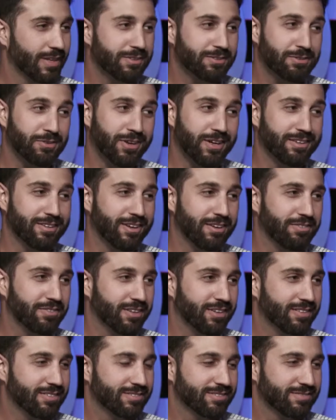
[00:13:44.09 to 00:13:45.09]
That's great,
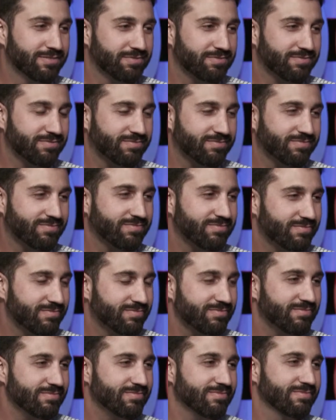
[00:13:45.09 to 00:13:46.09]
Duffy. Because truth is, a,
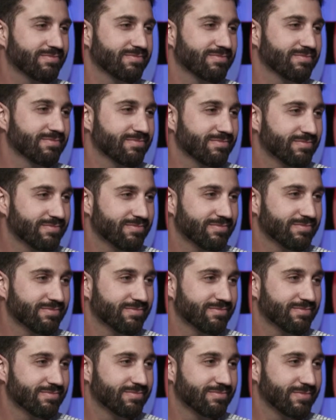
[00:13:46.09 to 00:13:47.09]
is, is
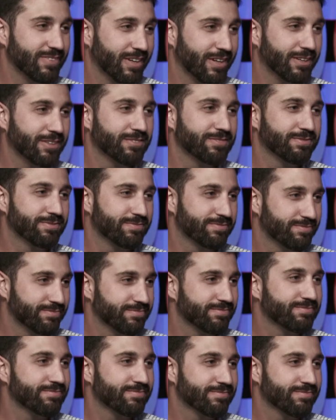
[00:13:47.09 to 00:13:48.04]
communal in yeah. that sense.